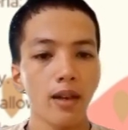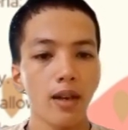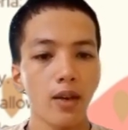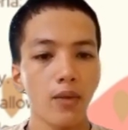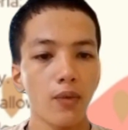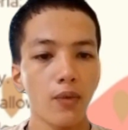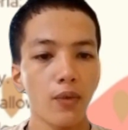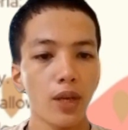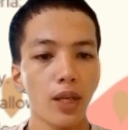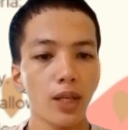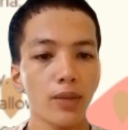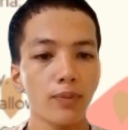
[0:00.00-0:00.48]

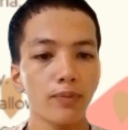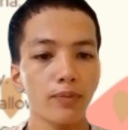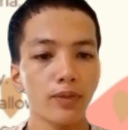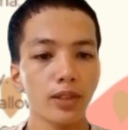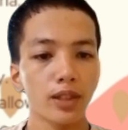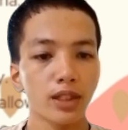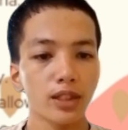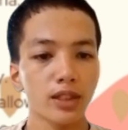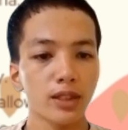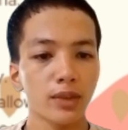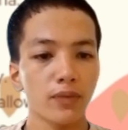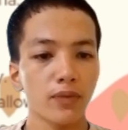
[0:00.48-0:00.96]
A film
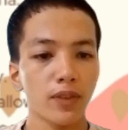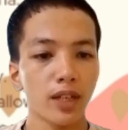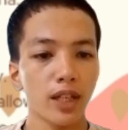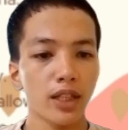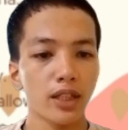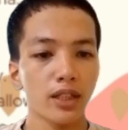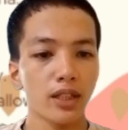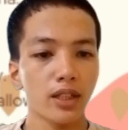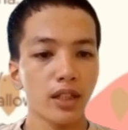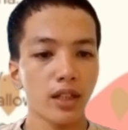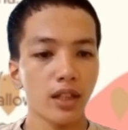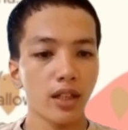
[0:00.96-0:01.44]

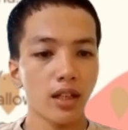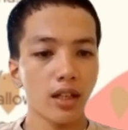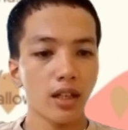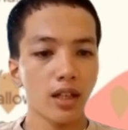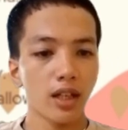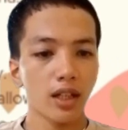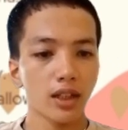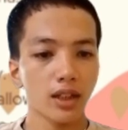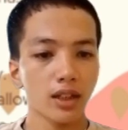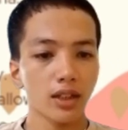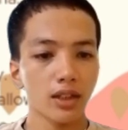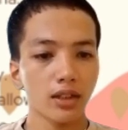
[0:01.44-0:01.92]
classified
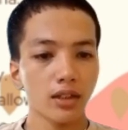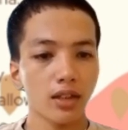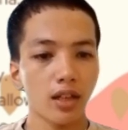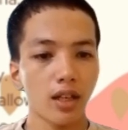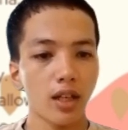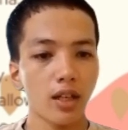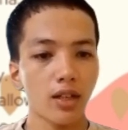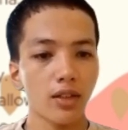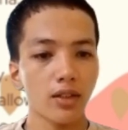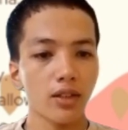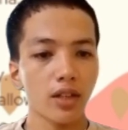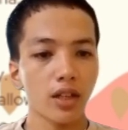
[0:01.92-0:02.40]
as
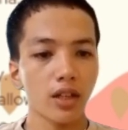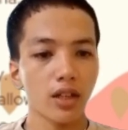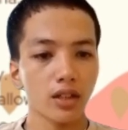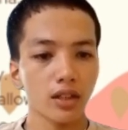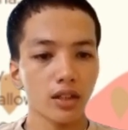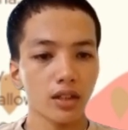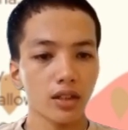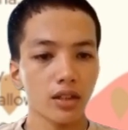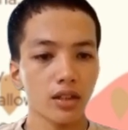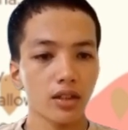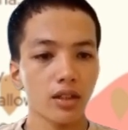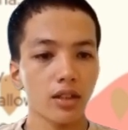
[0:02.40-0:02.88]

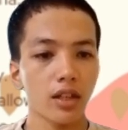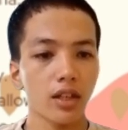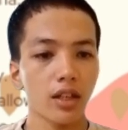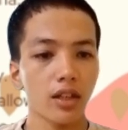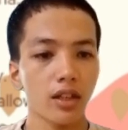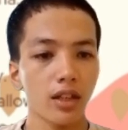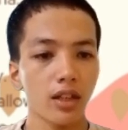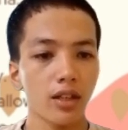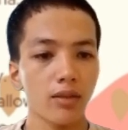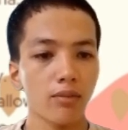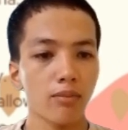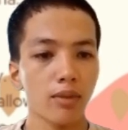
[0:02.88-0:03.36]

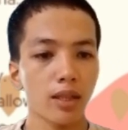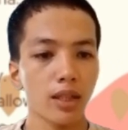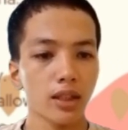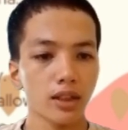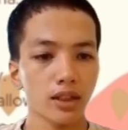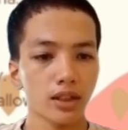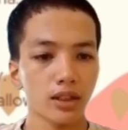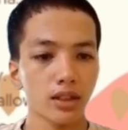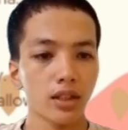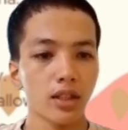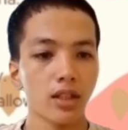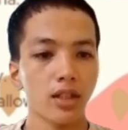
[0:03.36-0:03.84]
R-18
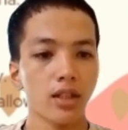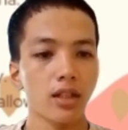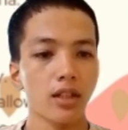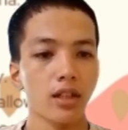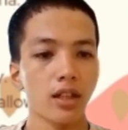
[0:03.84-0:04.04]
must,